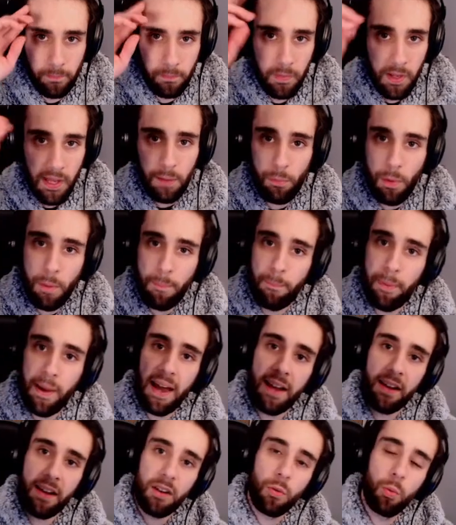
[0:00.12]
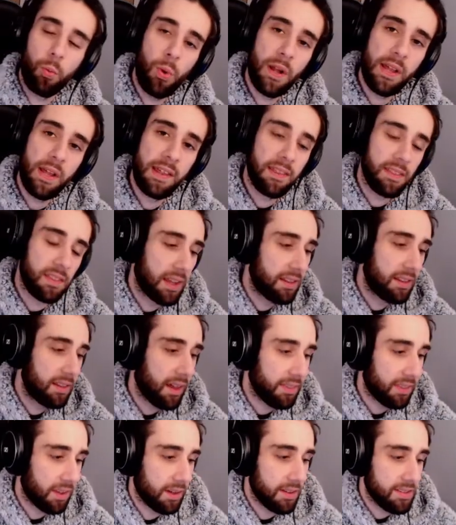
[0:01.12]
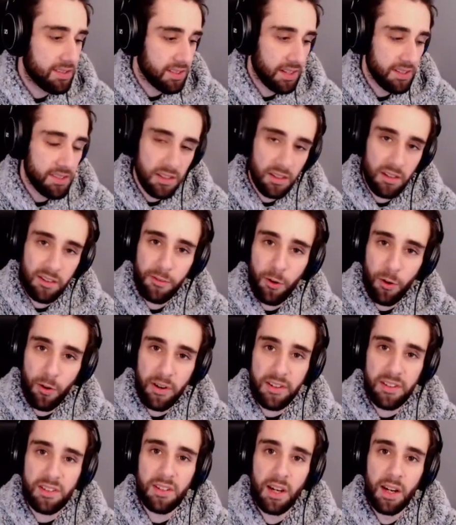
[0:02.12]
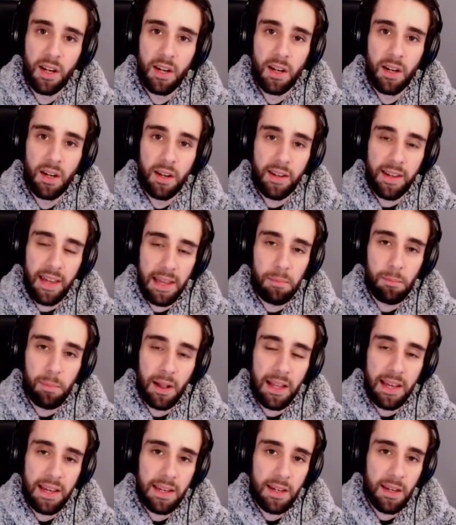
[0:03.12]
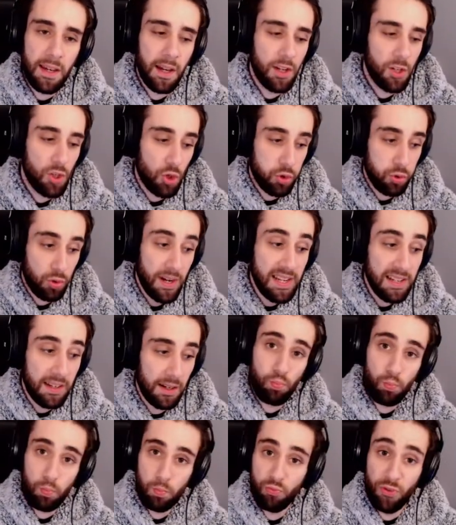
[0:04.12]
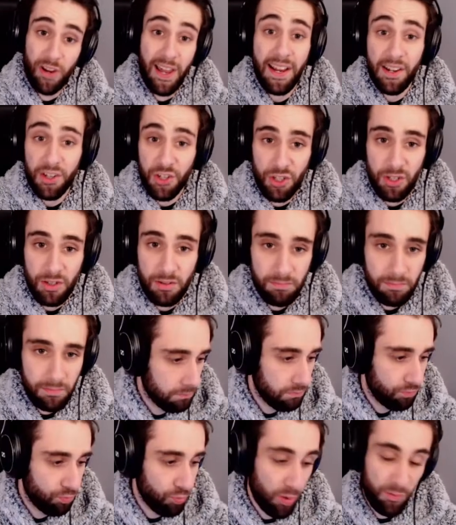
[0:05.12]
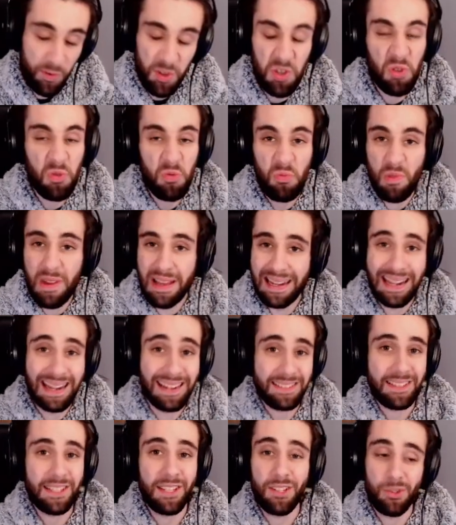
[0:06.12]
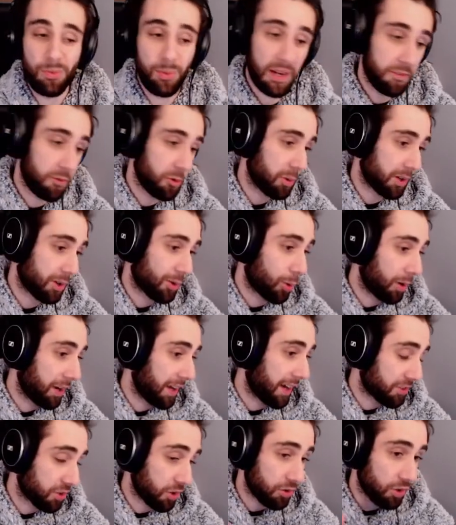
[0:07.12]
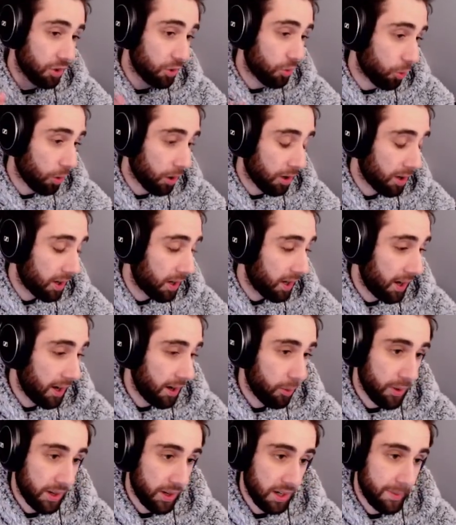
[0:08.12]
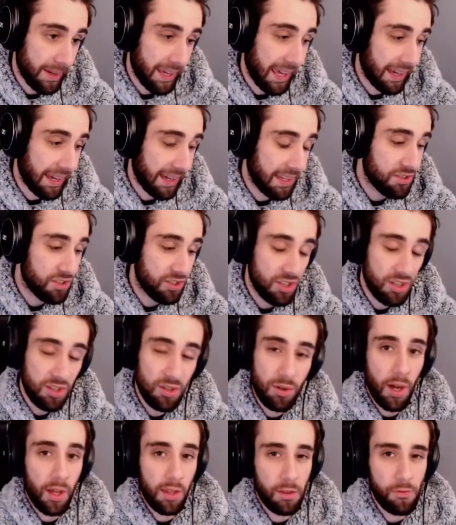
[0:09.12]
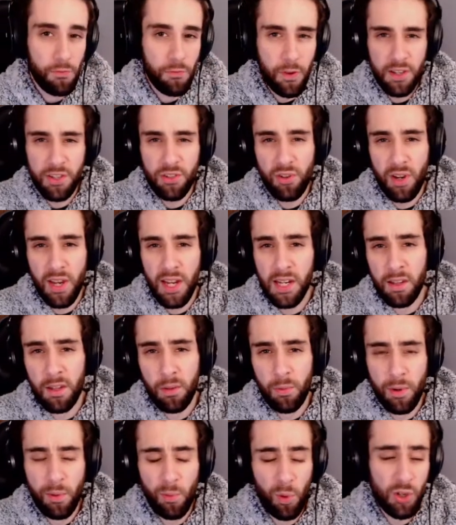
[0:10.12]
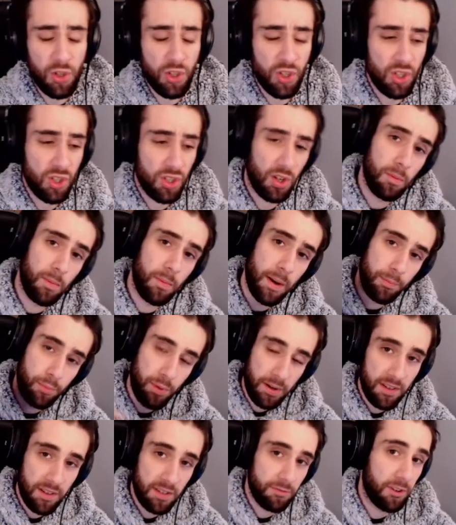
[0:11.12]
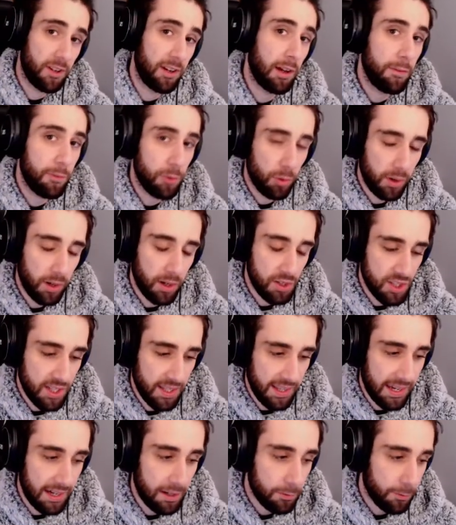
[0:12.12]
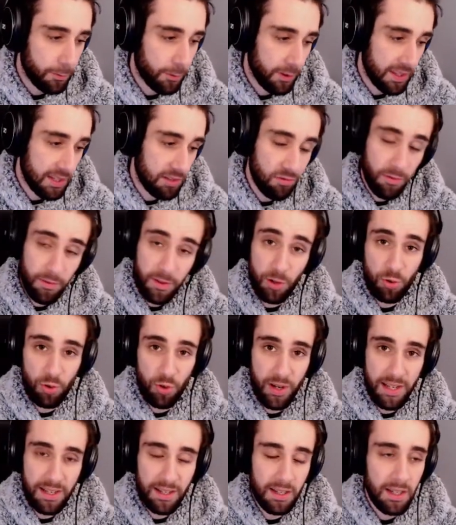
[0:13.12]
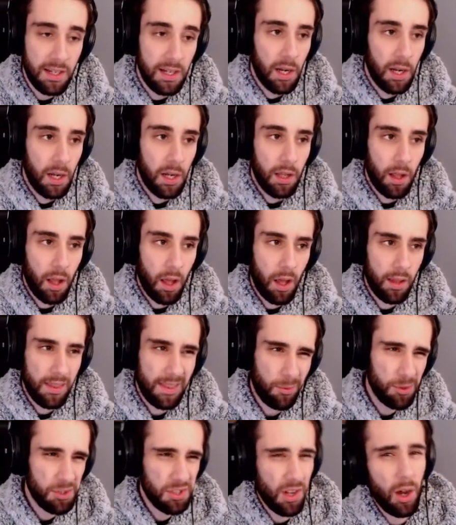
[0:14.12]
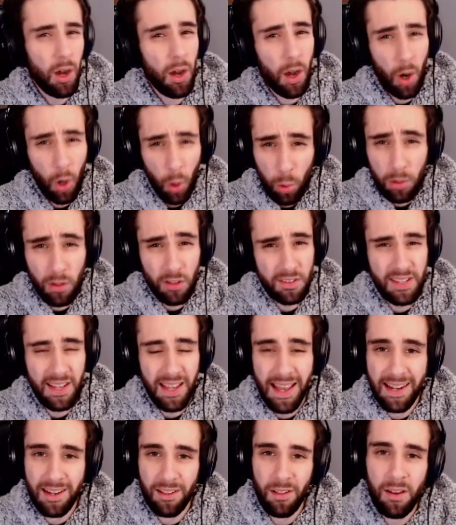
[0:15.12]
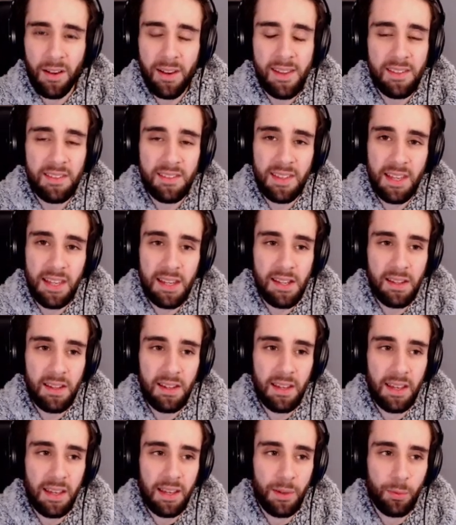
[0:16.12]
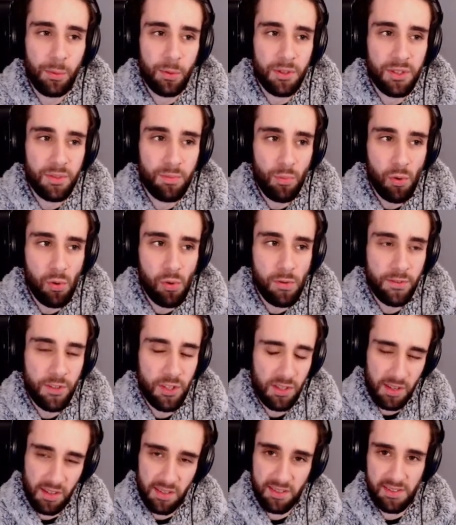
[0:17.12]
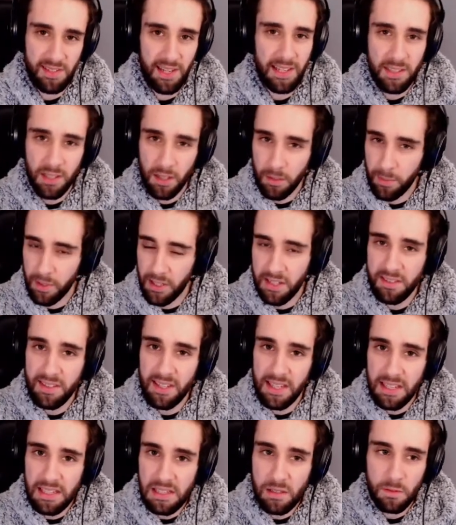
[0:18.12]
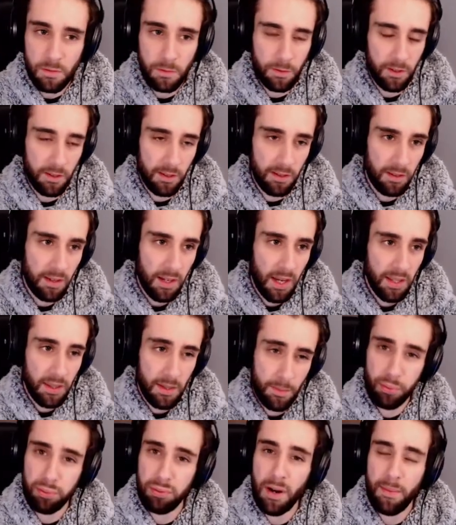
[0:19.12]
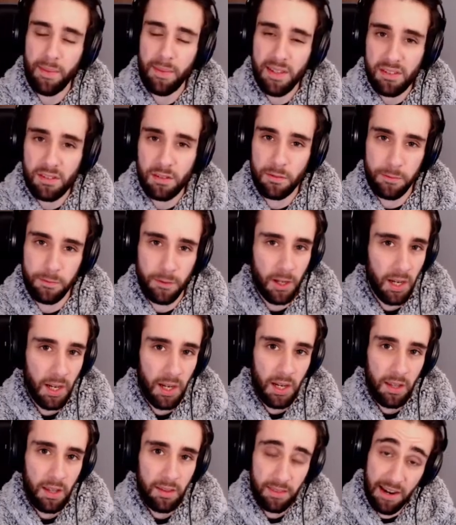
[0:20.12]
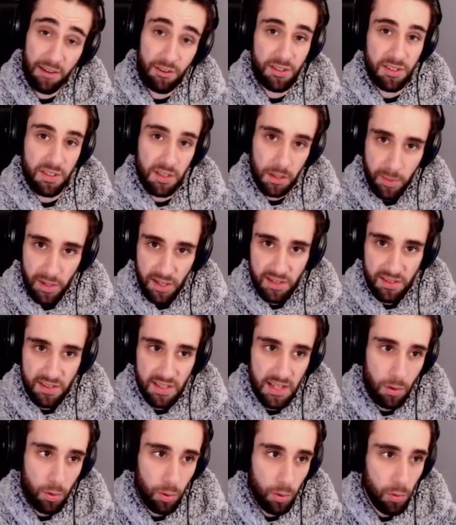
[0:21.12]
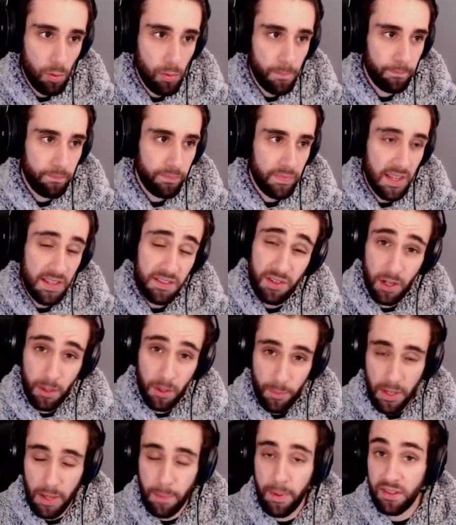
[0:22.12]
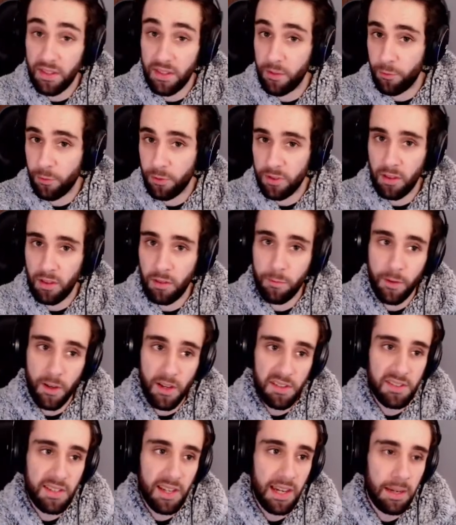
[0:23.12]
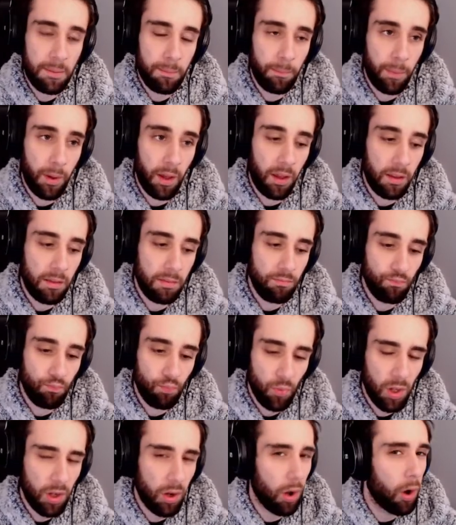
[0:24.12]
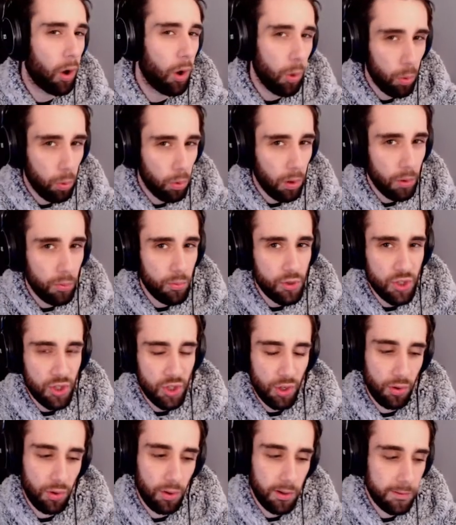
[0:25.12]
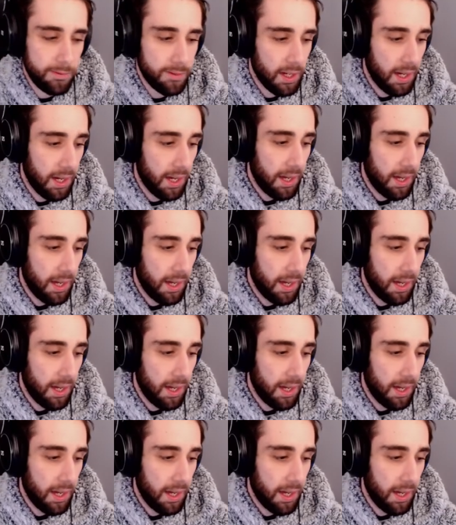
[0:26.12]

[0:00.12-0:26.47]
And we're back with another Sons of the Forest gameplay trailer reaction, review, analysis, whatever you want to call it. I don't know what we're going to be getting into. The first trailer that we watched on my previous video, if you want to go check that out for the reveal trailer, there wasn't a whole lot to analyze there. It was more of just a setup and a tease for the premise of there is going to be a sequel. It's going to be a bit different to the first game, but not a whole lot was shown off.